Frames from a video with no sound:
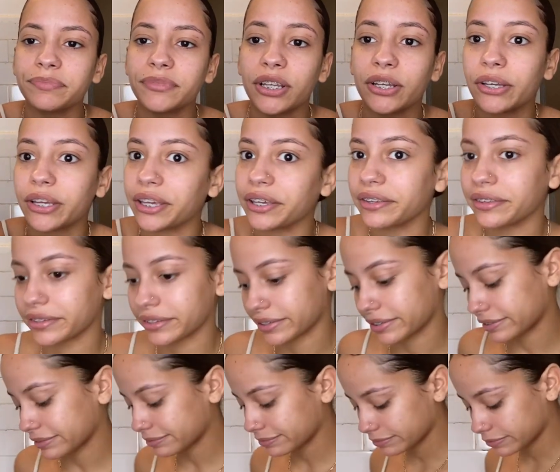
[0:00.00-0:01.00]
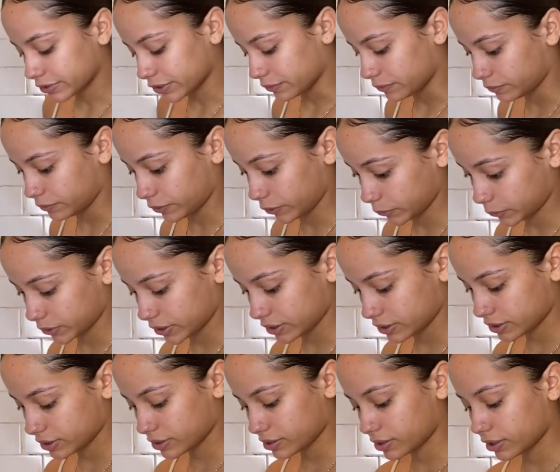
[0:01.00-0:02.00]
Okay, that okay.
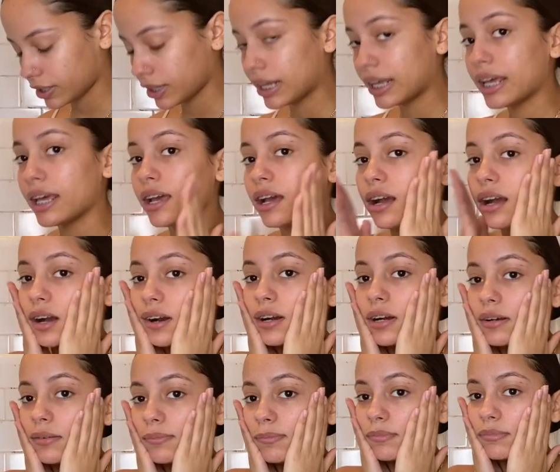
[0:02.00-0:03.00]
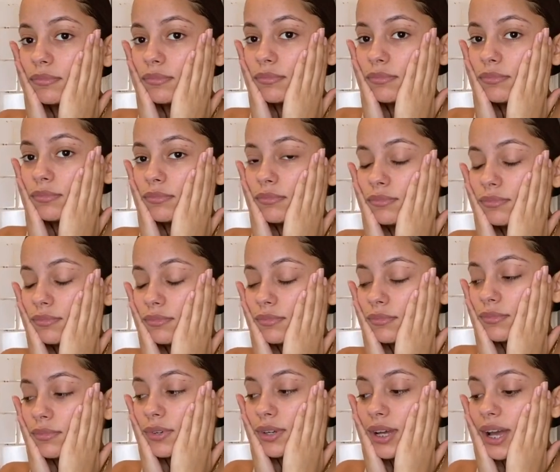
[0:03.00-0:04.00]
Um,
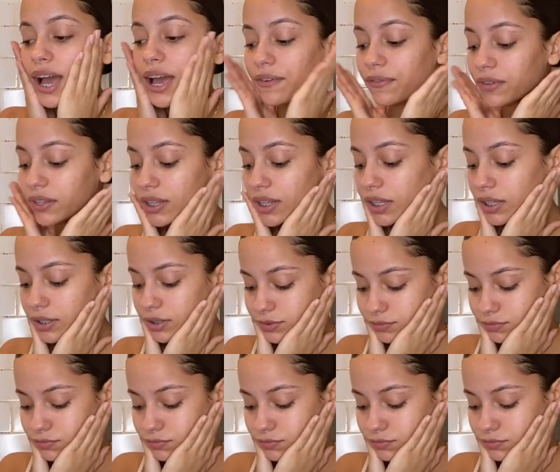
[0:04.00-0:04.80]
I feel like